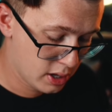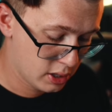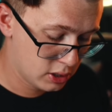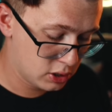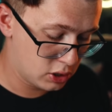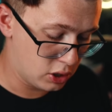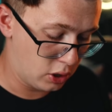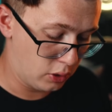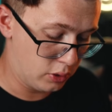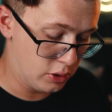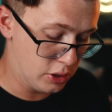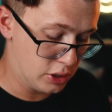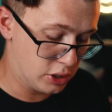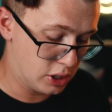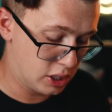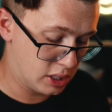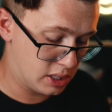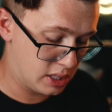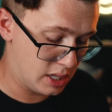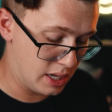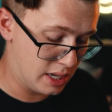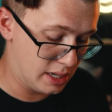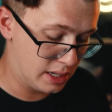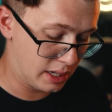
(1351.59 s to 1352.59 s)
So it
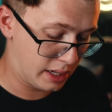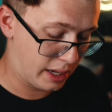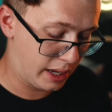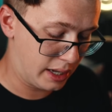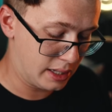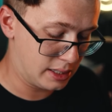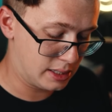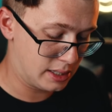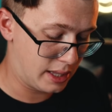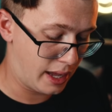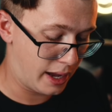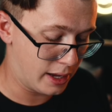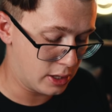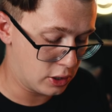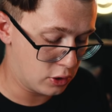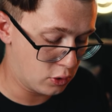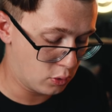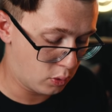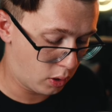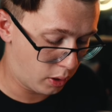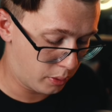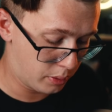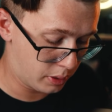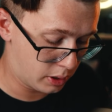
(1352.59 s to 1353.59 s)
just indicates that
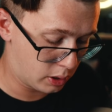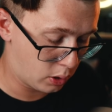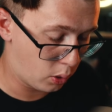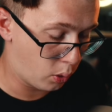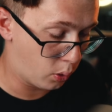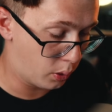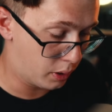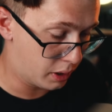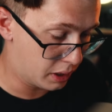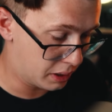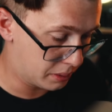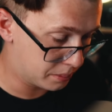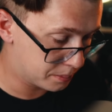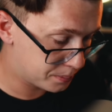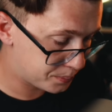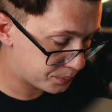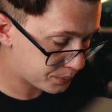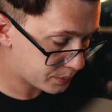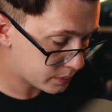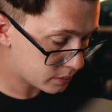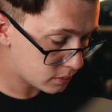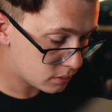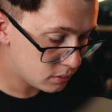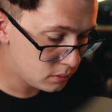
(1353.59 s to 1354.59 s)
you are recording.
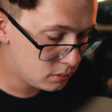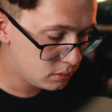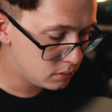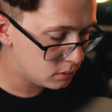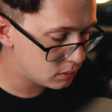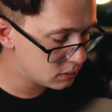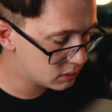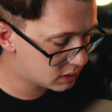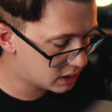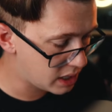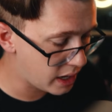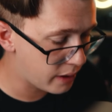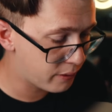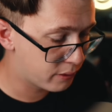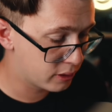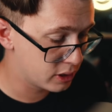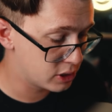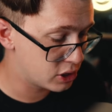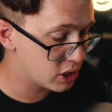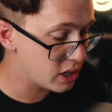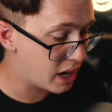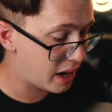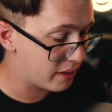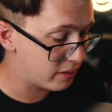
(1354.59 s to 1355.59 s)
Definitely
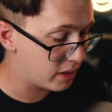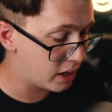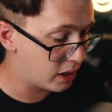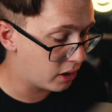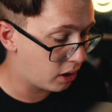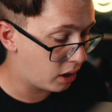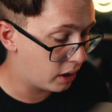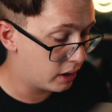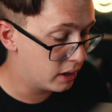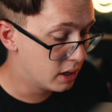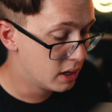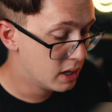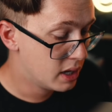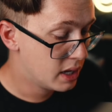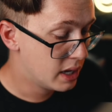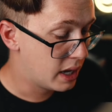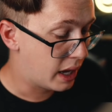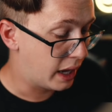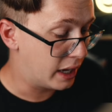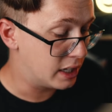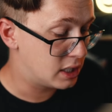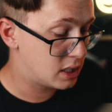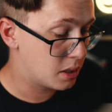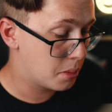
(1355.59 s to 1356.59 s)
should have that on.
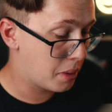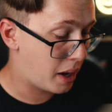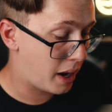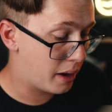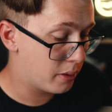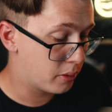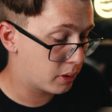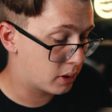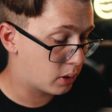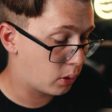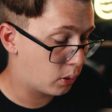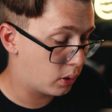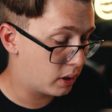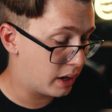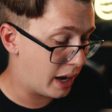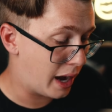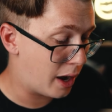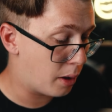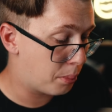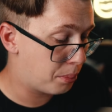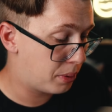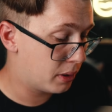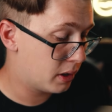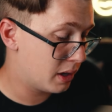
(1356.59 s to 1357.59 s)
HDMI record
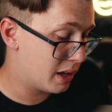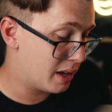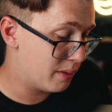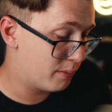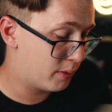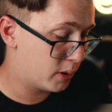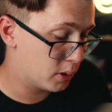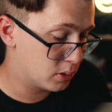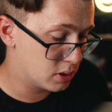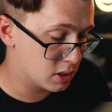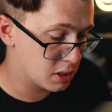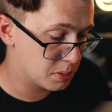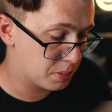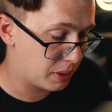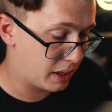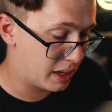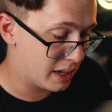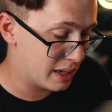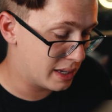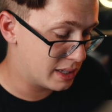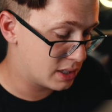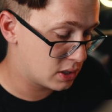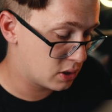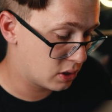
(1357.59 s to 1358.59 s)
output info display
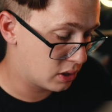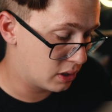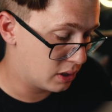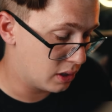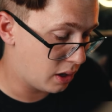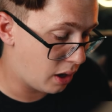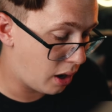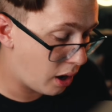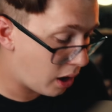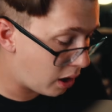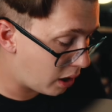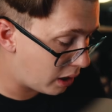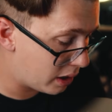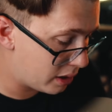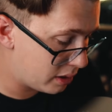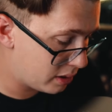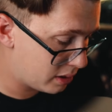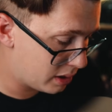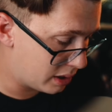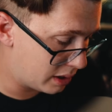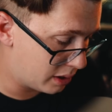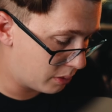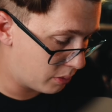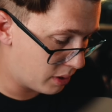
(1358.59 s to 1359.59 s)
is turned on
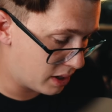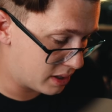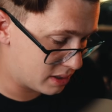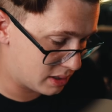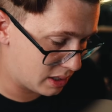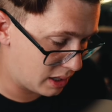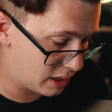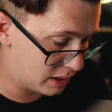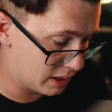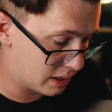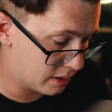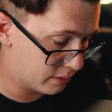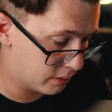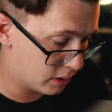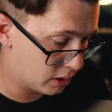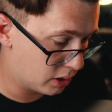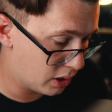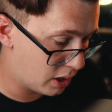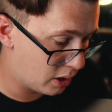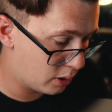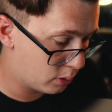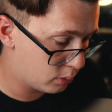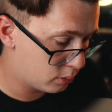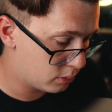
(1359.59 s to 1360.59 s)
and the rest I leave
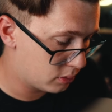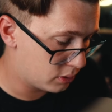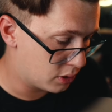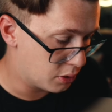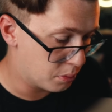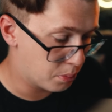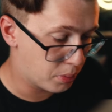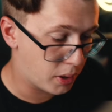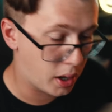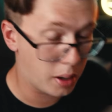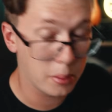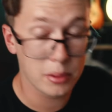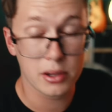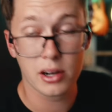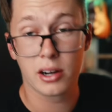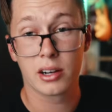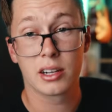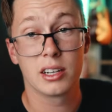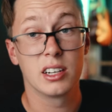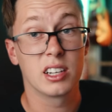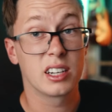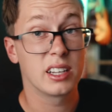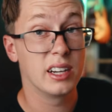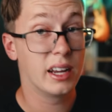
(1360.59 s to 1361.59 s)
alone. You probably aren't
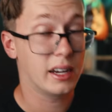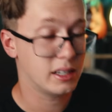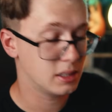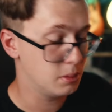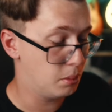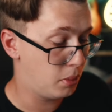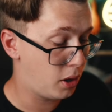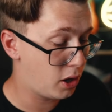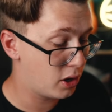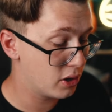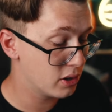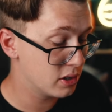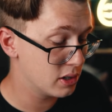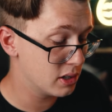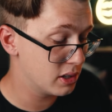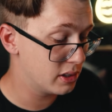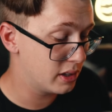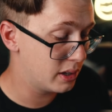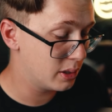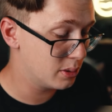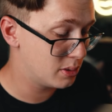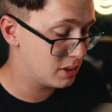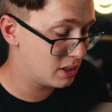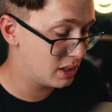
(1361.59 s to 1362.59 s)
going to connect the monitor
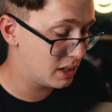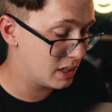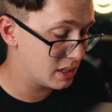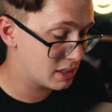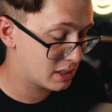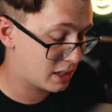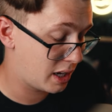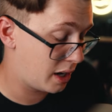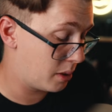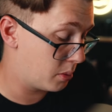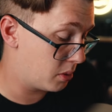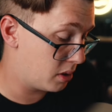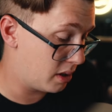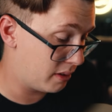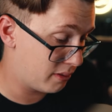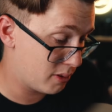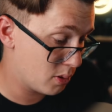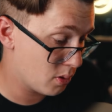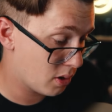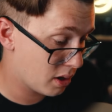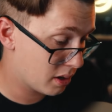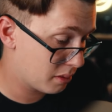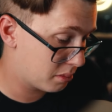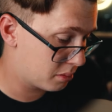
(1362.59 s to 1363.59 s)
though to this camera. If
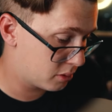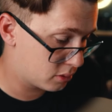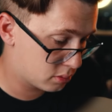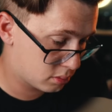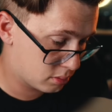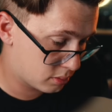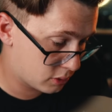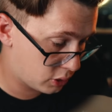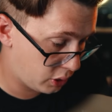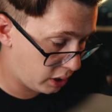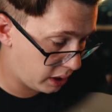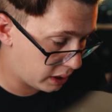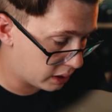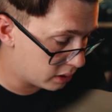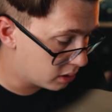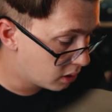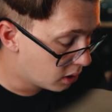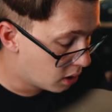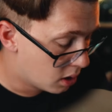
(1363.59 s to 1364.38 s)
you are, great.